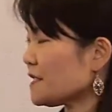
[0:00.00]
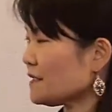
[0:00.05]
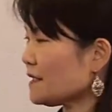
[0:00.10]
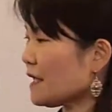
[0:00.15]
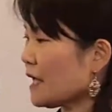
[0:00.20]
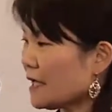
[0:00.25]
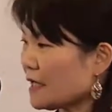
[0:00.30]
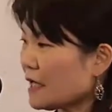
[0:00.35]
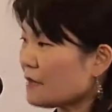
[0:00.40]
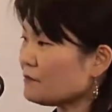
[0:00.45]

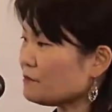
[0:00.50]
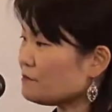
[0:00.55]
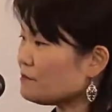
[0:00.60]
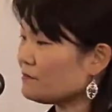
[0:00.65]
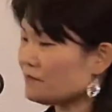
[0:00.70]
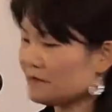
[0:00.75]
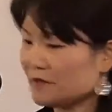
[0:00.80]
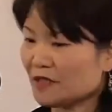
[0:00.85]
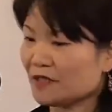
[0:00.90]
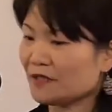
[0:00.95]
I am
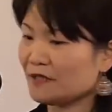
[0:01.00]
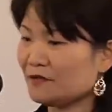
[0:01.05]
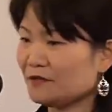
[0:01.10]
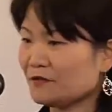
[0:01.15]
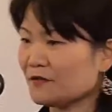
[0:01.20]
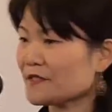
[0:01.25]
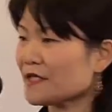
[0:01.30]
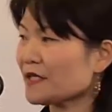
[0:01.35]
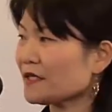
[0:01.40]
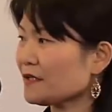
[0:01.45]

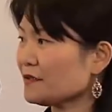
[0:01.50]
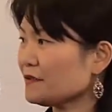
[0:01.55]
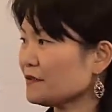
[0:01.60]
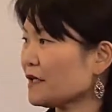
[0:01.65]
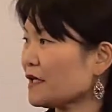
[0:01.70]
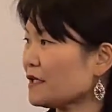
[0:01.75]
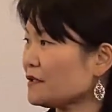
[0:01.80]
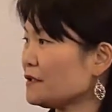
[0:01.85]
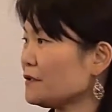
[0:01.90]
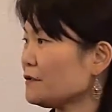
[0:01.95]
the second
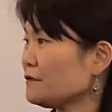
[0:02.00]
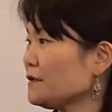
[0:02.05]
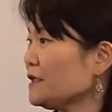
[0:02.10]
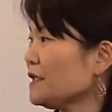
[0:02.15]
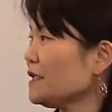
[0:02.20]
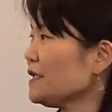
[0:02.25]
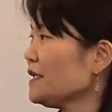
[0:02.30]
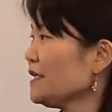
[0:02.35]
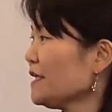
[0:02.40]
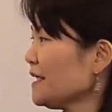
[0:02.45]

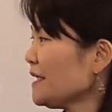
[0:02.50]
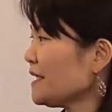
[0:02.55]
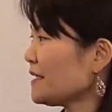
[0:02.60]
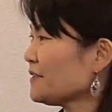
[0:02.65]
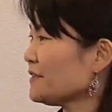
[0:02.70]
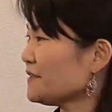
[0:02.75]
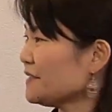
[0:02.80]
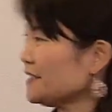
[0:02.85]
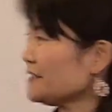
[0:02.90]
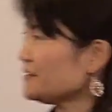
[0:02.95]
category,
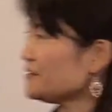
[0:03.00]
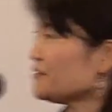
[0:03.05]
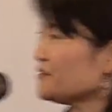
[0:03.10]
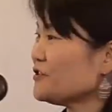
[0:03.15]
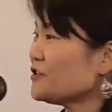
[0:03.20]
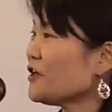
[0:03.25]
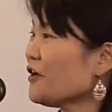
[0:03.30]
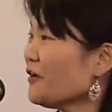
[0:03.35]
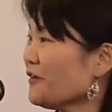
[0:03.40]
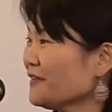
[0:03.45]
according to
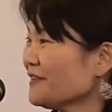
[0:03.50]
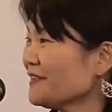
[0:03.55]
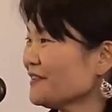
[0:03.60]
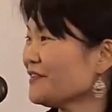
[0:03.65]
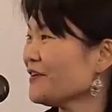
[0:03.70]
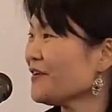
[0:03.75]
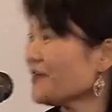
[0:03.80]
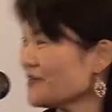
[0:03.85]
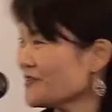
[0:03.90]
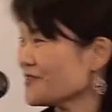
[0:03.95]
John,
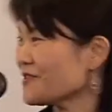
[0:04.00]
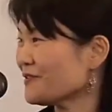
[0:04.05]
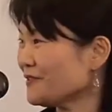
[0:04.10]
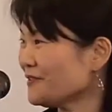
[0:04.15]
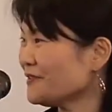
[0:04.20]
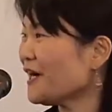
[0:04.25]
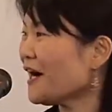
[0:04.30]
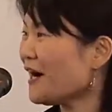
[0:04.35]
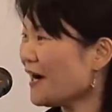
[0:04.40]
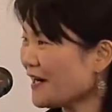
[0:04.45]
those
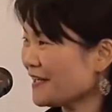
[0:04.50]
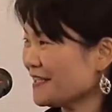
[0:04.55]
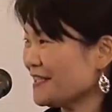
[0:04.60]
who are